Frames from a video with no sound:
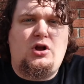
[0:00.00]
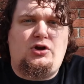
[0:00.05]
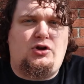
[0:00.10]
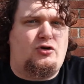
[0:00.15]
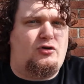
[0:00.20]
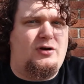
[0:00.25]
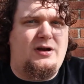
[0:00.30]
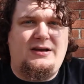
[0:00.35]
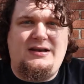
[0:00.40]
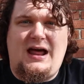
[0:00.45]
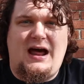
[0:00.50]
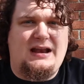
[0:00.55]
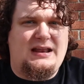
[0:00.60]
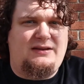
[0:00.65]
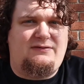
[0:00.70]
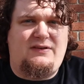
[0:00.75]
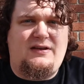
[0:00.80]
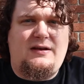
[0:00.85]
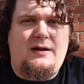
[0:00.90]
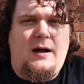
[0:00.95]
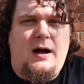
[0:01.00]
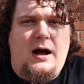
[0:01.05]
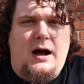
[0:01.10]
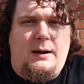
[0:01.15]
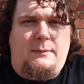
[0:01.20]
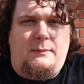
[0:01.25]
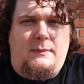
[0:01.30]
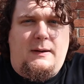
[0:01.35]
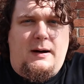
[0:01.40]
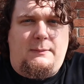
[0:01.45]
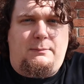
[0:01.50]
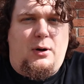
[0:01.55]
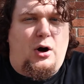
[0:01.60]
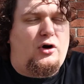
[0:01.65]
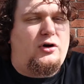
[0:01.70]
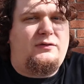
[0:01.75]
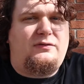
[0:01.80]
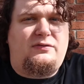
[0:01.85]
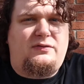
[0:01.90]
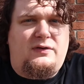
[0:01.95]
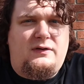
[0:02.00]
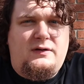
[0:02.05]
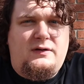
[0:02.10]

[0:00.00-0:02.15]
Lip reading: you're not even a part of